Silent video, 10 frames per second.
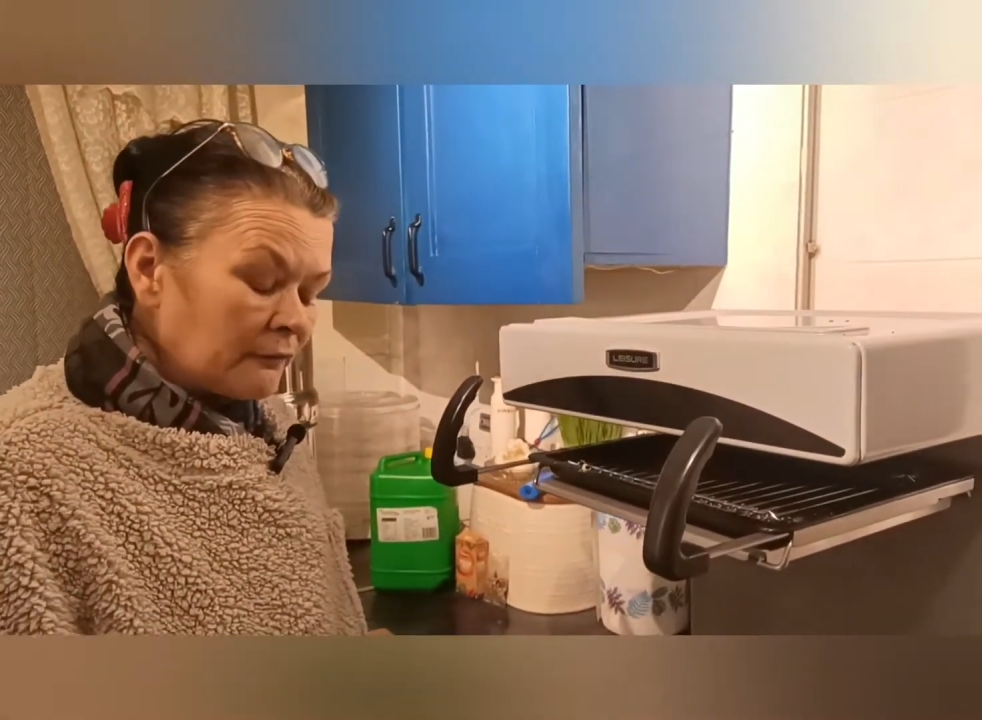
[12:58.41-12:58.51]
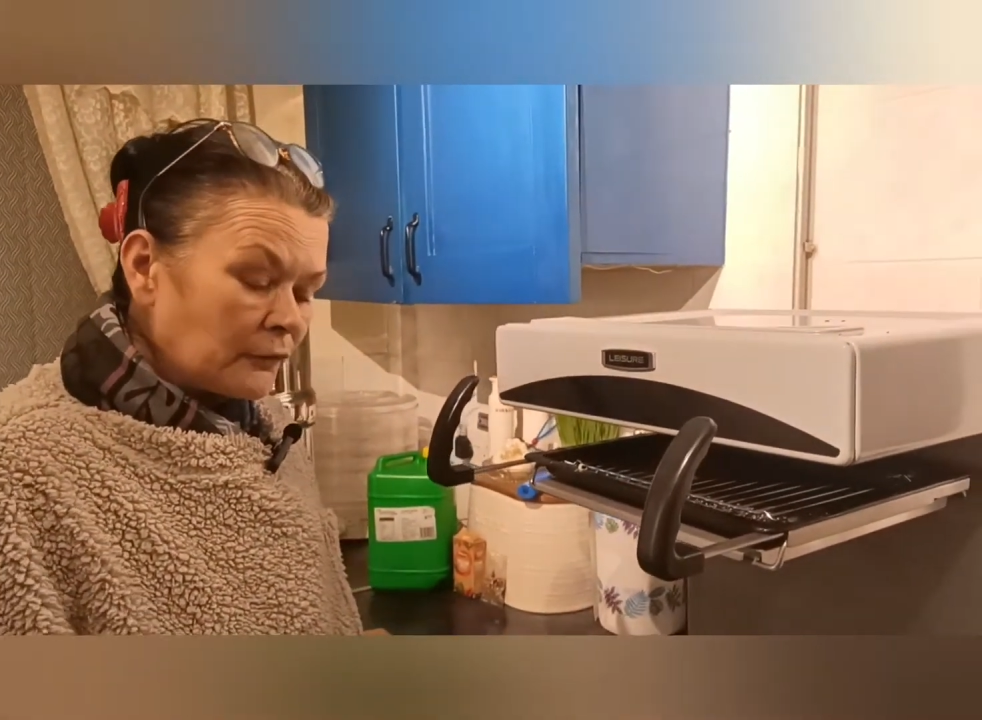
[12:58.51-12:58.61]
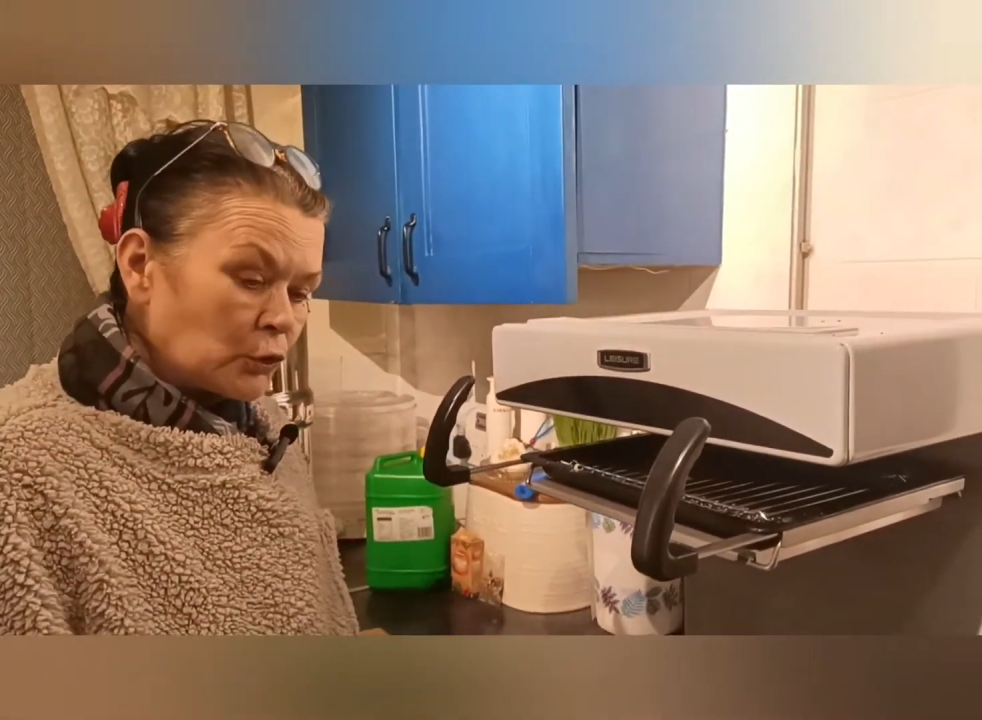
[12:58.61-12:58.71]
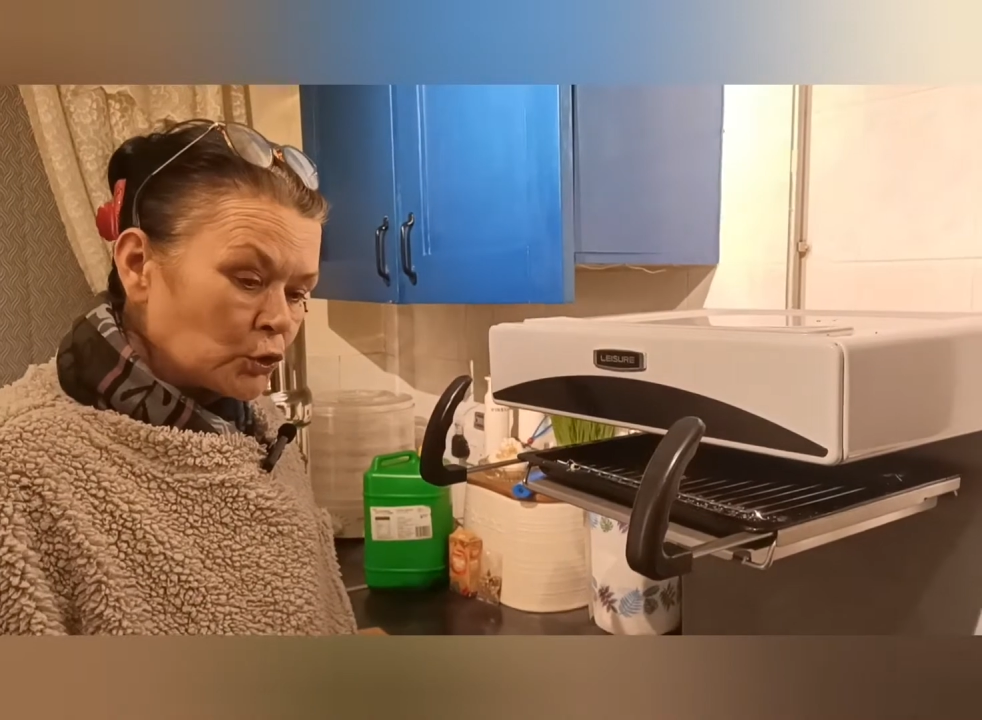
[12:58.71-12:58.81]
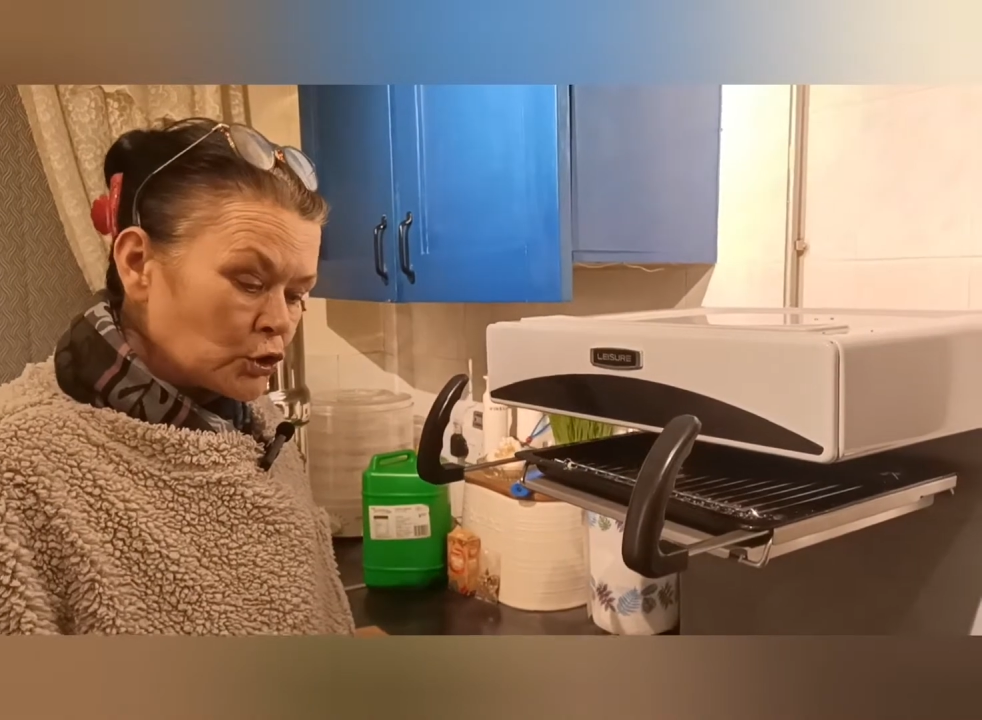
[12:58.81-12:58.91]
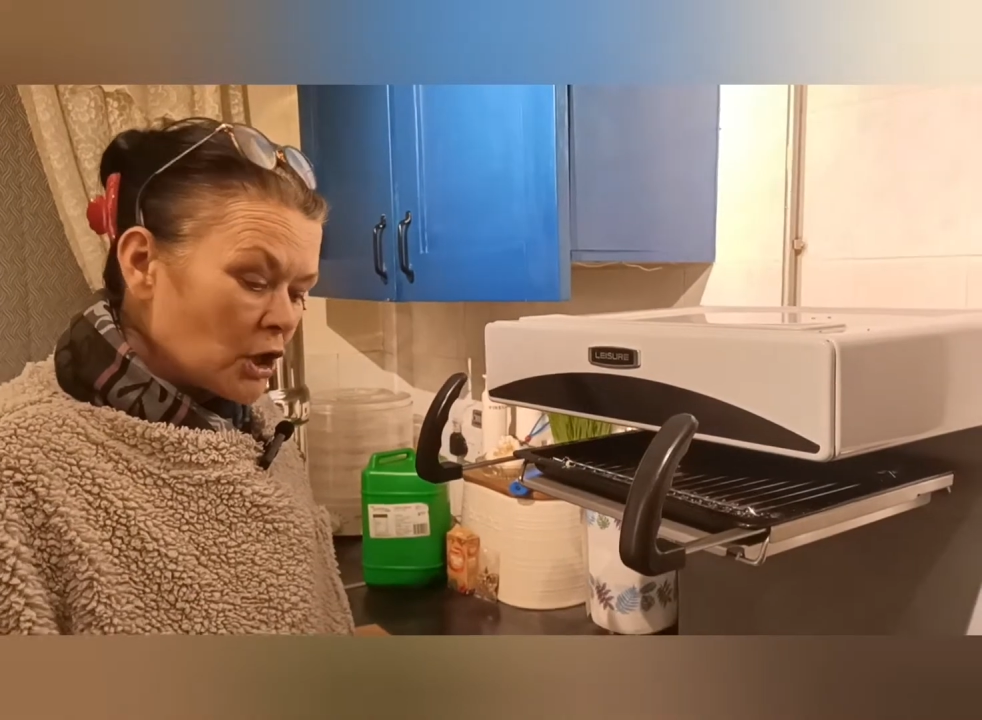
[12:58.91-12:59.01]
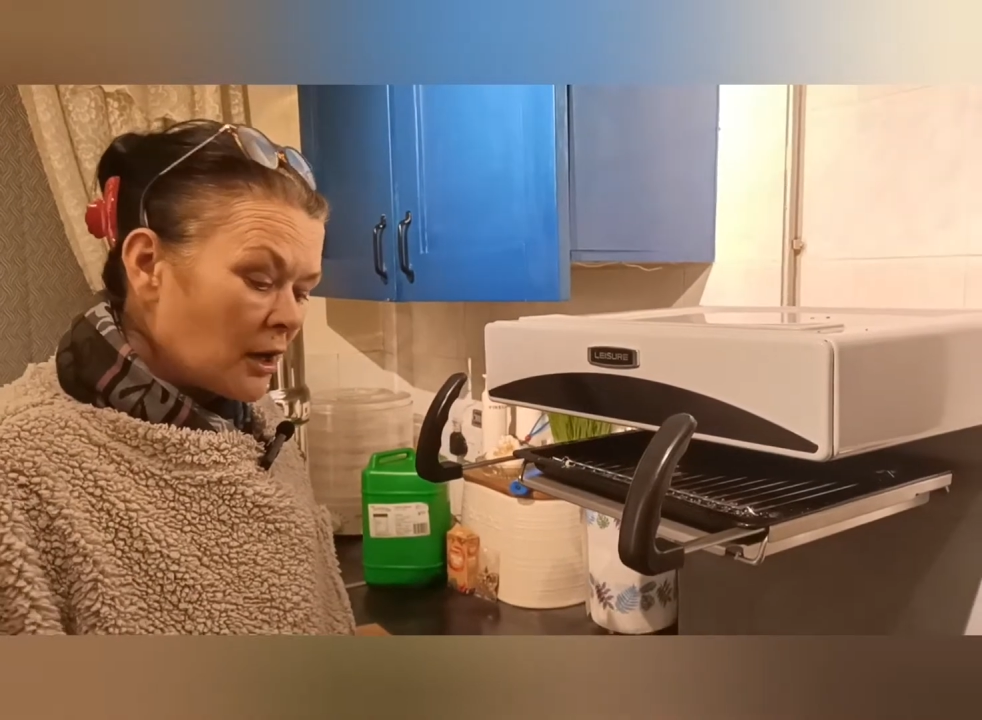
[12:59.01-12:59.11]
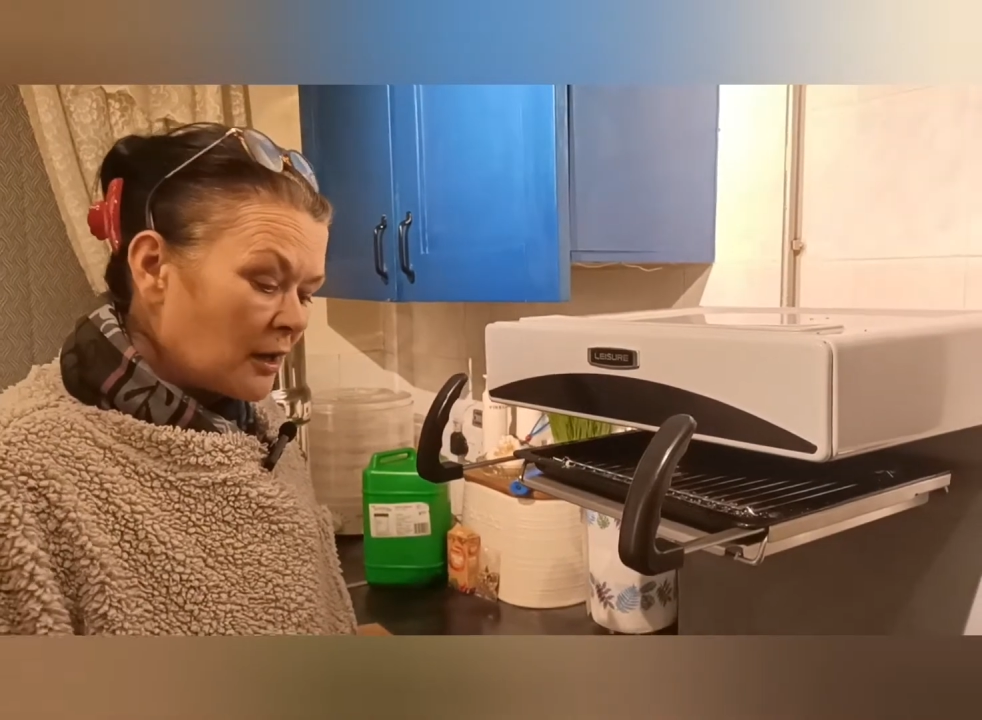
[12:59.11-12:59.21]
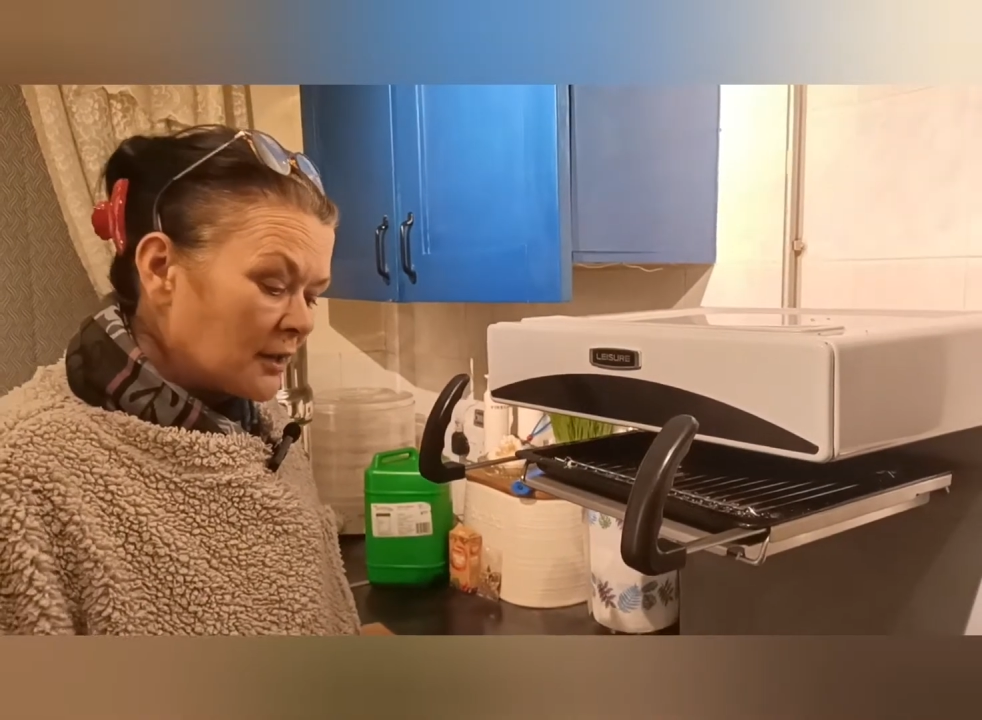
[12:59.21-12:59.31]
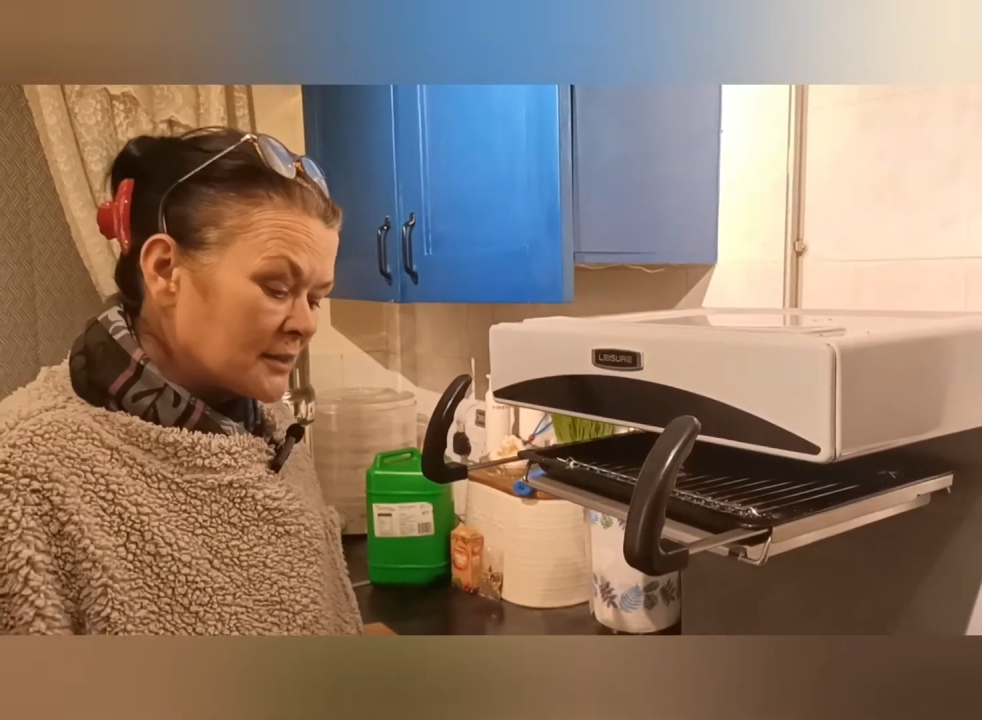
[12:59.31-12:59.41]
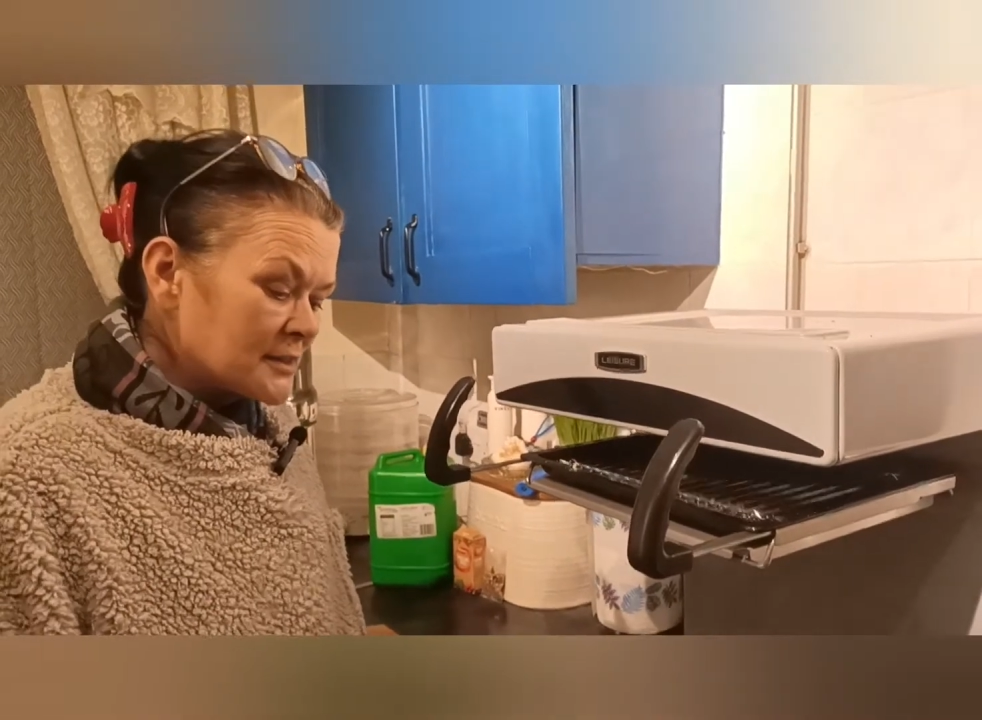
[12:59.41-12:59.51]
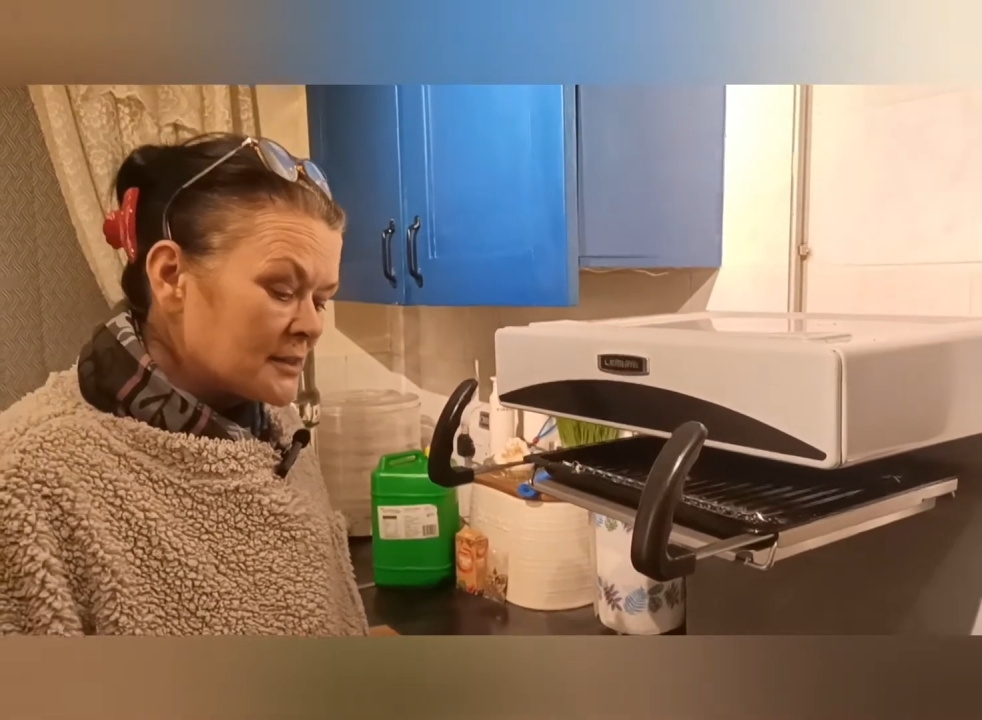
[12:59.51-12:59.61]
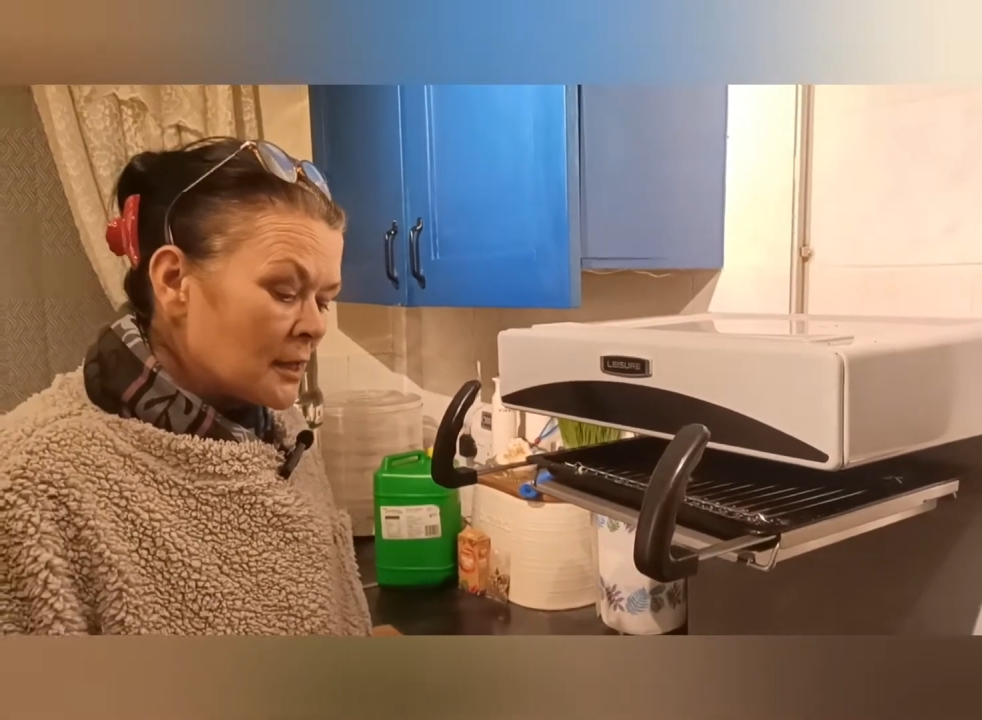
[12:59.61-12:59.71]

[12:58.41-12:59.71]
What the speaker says: 4 jars.